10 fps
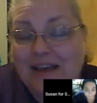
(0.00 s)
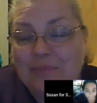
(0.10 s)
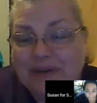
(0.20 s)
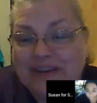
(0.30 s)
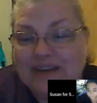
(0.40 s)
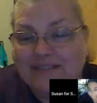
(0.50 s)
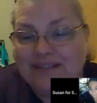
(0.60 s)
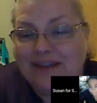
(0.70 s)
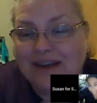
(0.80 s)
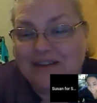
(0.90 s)
I've been getting a
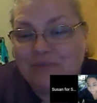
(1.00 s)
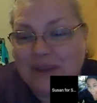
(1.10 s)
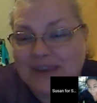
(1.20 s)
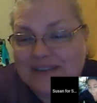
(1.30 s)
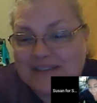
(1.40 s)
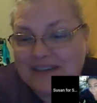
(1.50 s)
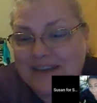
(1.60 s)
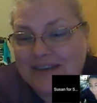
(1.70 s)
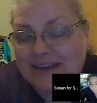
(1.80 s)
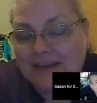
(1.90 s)
lot of plants
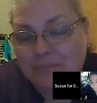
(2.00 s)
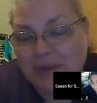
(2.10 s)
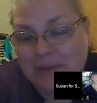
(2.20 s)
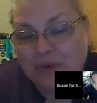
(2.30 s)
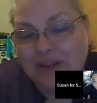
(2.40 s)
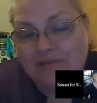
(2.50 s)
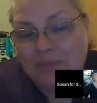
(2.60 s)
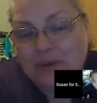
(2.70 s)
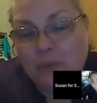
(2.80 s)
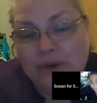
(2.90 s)
lately. People have
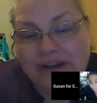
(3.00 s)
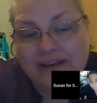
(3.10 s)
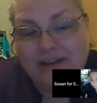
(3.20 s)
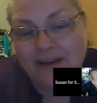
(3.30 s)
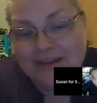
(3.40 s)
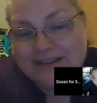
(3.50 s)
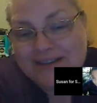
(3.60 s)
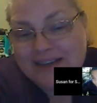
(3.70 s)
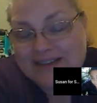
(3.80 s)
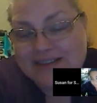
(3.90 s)
been winning
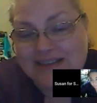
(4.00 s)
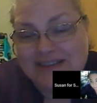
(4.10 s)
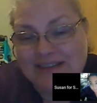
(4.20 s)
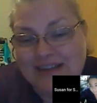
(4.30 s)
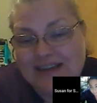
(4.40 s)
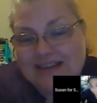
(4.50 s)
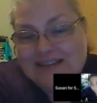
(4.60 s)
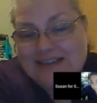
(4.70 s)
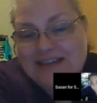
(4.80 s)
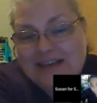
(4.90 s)
contests and
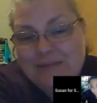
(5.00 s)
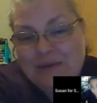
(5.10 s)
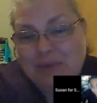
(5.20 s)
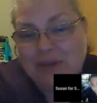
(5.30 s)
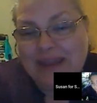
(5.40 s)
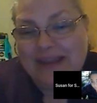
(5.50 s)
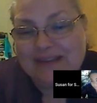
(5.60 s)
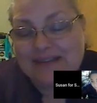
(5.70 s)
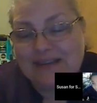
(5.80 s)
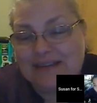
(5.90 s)
sending me
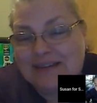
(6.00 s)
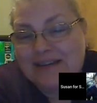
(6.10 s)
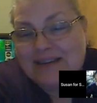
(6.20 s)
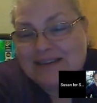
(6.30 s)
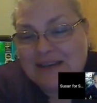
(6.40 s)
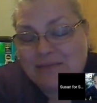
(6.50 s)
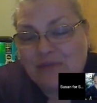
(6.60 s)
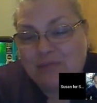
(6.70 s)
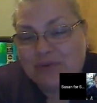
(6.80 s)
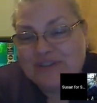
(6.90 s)
plants and some
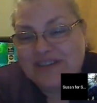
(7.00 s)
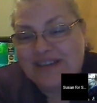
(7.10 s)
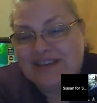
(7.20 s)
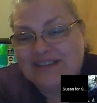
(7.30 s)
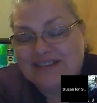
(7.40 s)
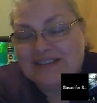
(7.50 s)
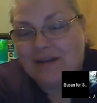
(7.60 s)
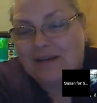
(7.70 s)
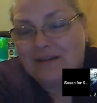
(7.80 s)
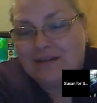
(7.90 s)
of Priscilla's
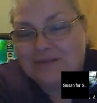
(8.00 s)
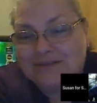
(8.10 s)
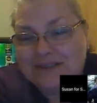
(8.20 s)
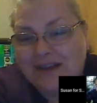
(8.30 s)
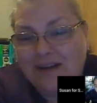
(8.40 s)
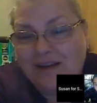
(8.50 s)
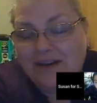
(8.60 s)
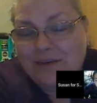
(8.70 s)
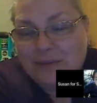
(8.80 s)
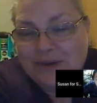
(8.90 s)

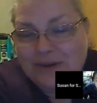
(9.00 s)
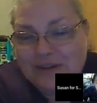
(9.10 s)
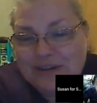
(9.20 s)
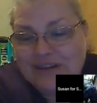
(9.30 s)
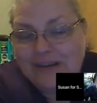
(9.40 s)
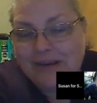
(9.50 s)
artwork.